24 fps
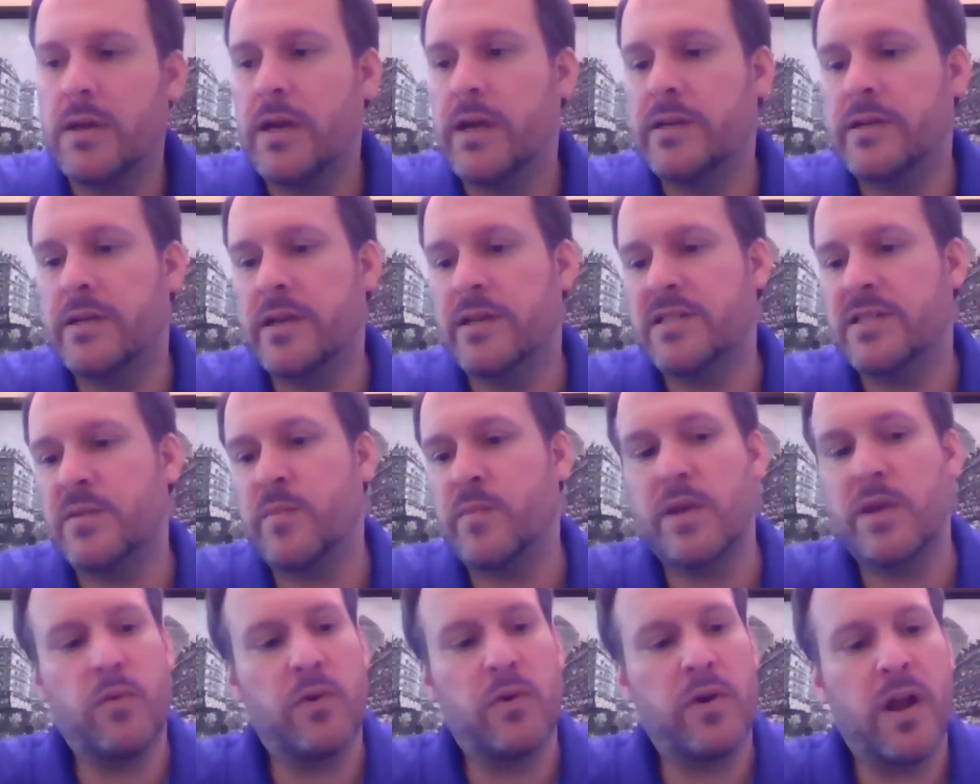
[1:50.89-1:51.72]
It doesn't
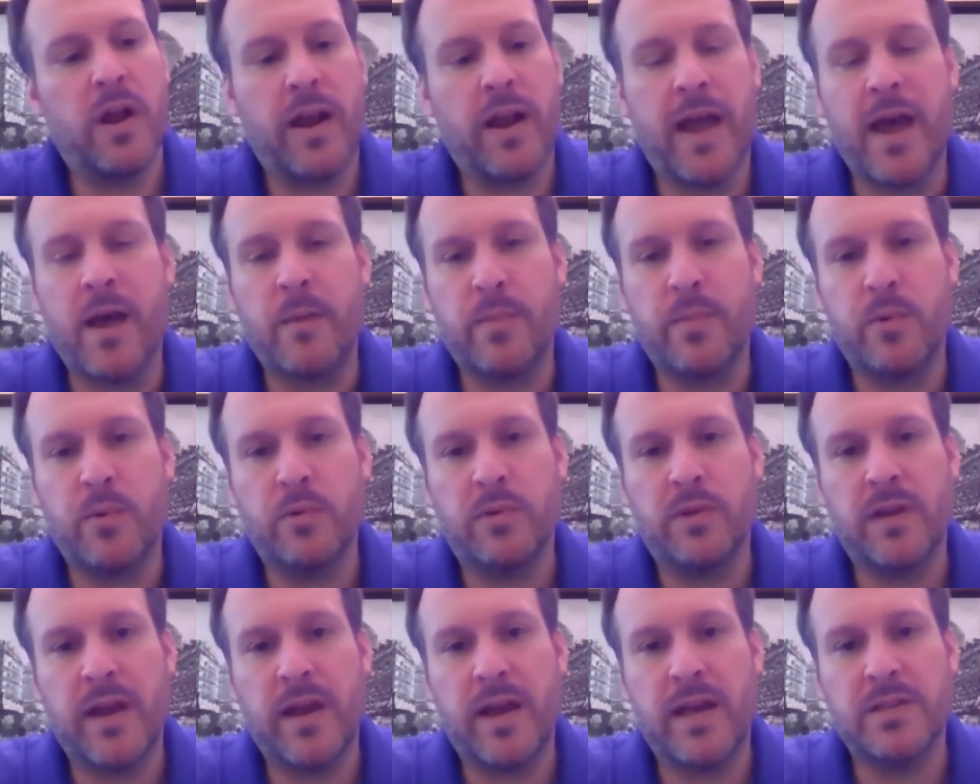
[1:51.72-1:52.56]
mean we're not happy
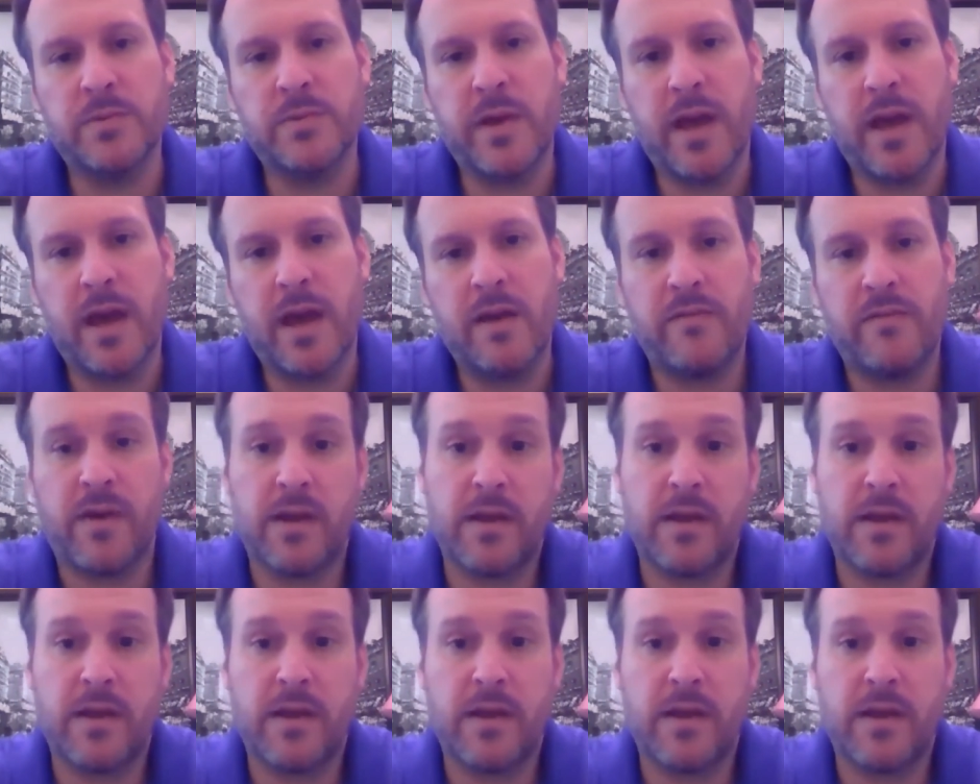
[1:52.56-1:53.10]
with the guys we have.